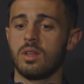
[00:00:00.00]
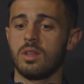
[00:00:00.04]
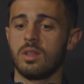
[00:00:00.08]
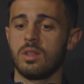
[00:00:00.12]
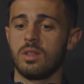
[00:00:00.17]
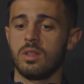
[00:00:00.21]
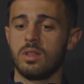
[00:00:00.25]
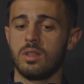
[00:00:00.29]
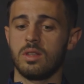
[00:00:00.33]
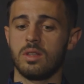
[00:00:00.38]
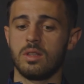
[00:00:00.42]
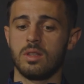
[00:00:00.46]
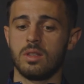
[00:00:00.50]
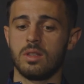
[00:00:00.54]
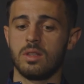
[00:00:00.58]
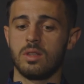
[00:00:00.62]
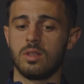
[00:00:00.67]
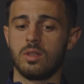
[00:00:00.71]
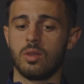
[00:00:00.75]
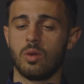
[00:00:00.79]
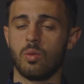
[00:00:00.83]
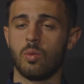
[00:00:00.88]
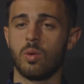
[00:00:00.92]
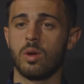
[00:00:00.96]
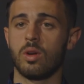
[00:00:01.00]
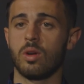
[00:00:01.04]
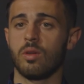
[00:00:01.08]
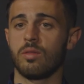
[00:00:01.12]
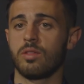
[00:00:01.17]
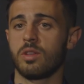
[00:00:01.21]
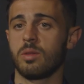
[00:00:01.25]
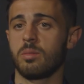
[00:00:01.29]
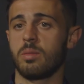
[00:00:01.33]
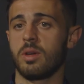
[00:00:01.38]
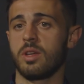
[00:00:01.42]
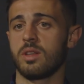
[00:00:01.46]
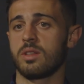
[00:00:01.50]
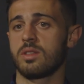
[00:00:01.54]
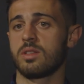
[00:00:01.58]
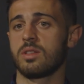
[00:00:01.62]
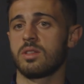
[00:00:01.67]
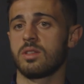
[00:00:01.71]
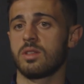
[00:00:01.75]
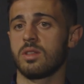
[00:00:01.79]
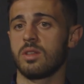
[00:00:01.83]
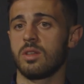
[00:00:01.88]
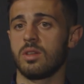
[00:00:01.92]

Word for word: you're one of the best